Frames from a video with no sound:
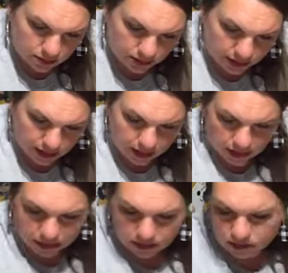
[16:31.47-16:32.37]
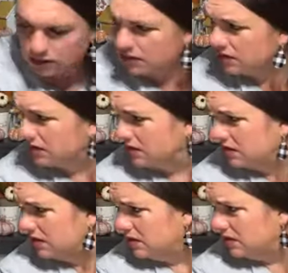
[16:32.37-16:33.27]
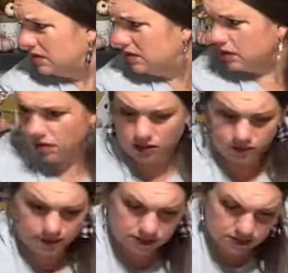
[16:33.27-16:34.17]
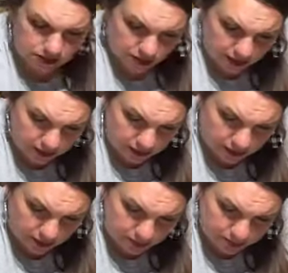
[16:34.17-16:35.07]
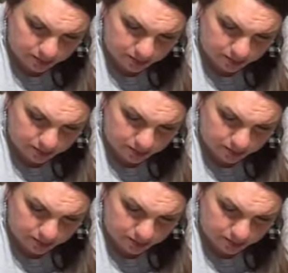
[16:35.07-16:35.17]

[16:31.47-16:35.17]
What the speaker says: Green. All of this is green. Okay.